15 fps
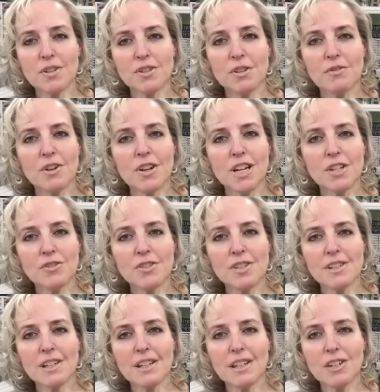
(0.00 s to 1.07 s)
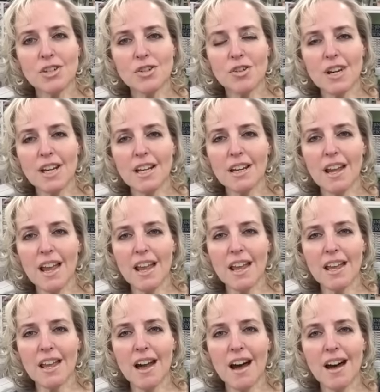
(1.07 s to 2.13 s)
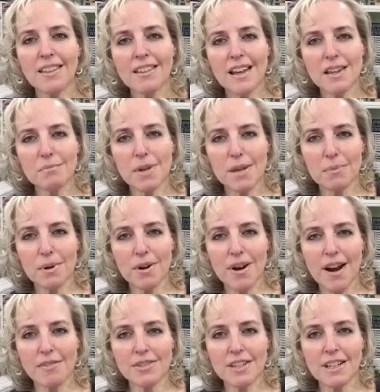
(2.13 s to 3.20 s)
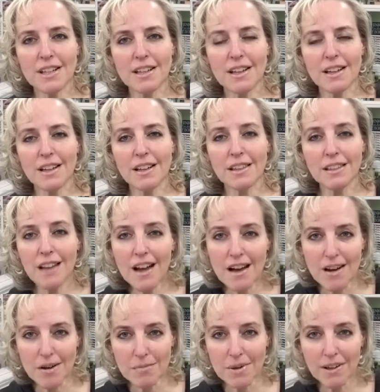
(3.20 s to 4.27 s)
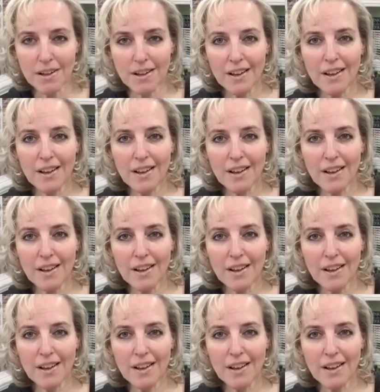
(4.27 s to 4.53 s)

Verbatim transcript: So if you're interested in joining a online paper crafting club,